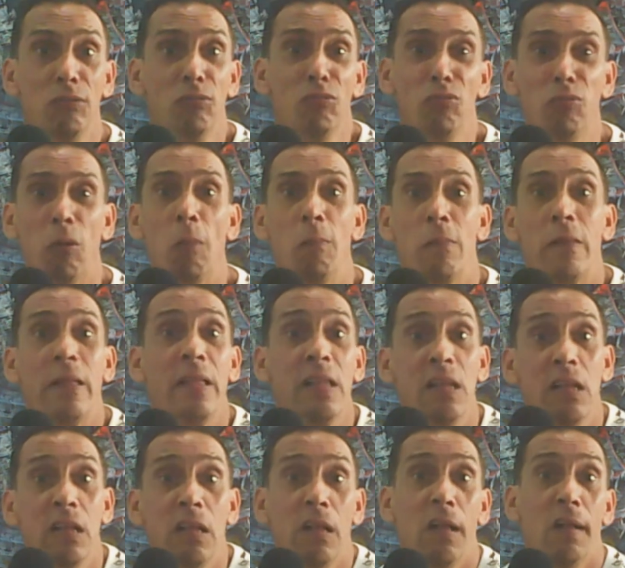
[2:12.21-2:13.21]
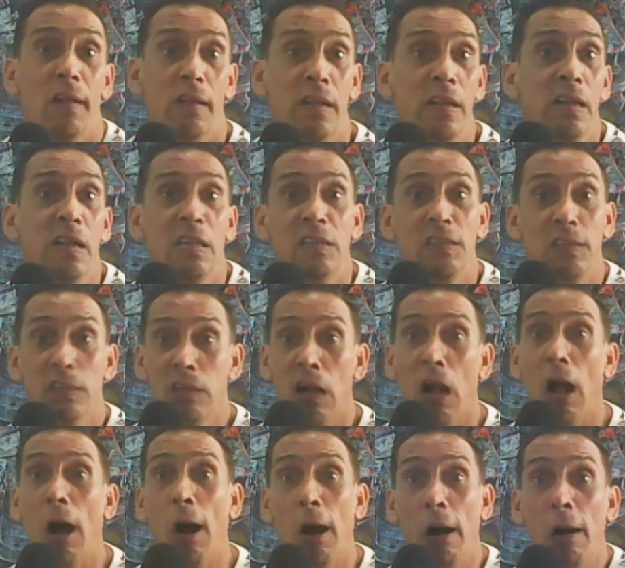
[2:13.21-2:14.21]
For me, it's
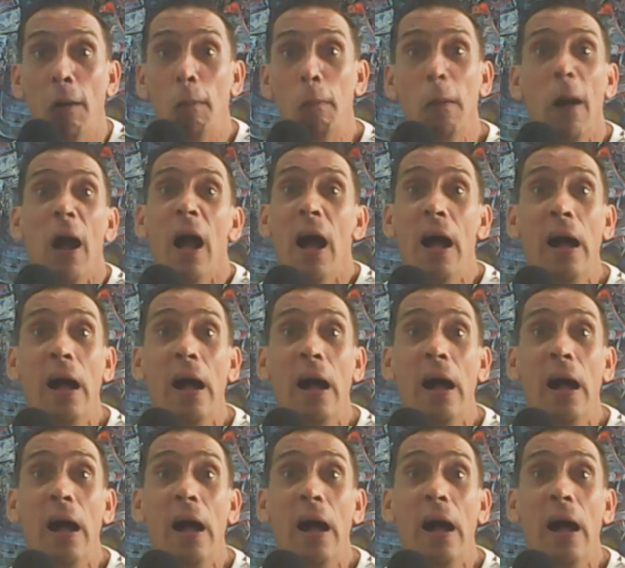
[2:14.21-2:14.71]
how